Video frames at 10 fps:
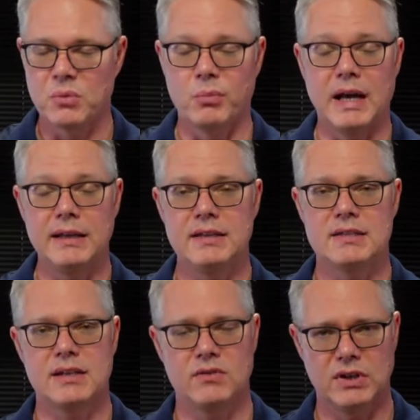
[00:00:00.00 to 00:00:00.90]
Mine is
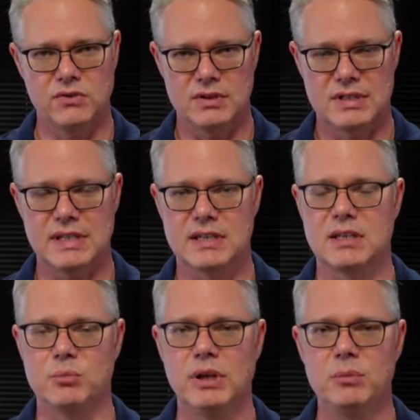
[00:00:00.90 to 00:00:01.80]

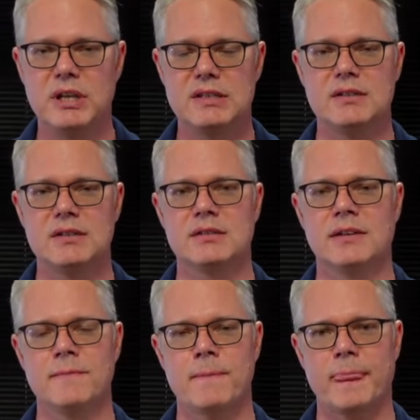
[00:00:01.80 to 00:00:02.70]
760 millimeters.
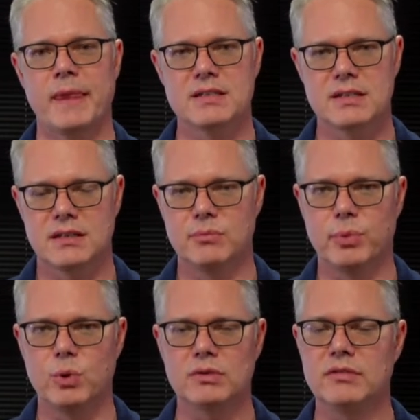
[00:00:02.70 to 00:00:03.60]
This is an
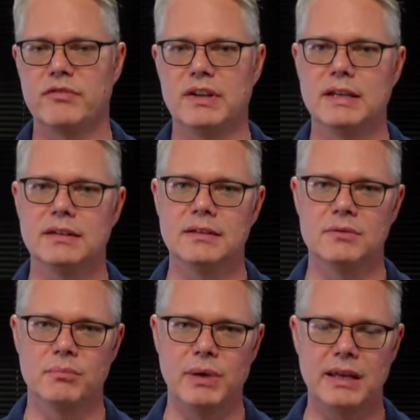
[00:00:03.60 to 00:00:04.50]
important figure.
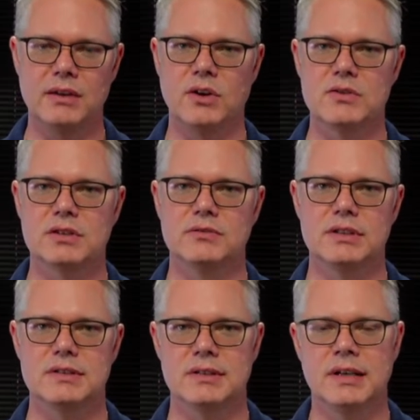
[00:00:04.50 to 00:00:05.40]
Make a note of it